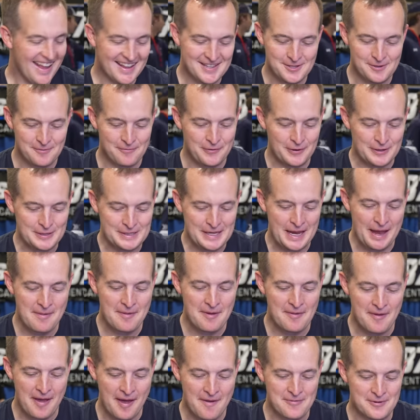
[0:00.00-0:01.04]
That's the first time
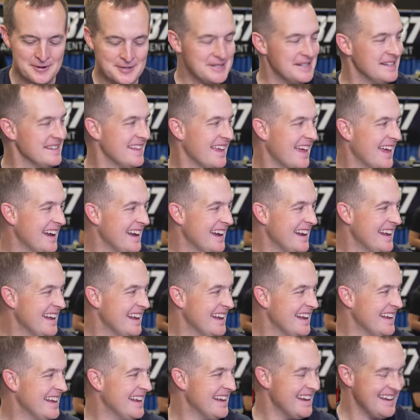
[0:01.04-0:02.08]
I've ever seen that.
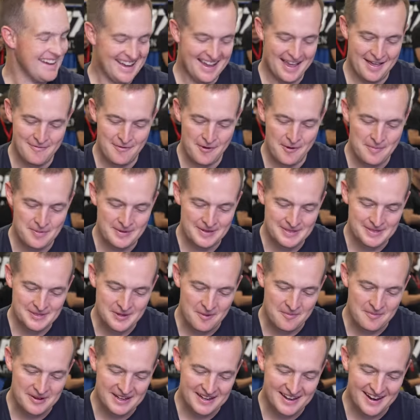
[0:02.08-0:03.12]
There you go. I've opened so
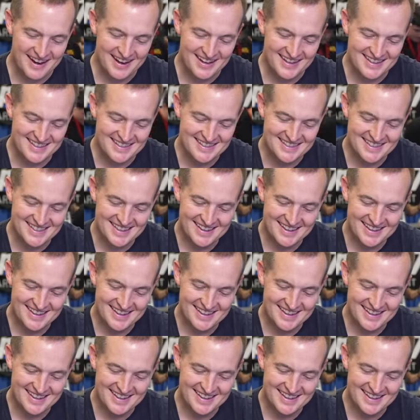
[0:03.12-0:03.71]
many 90s.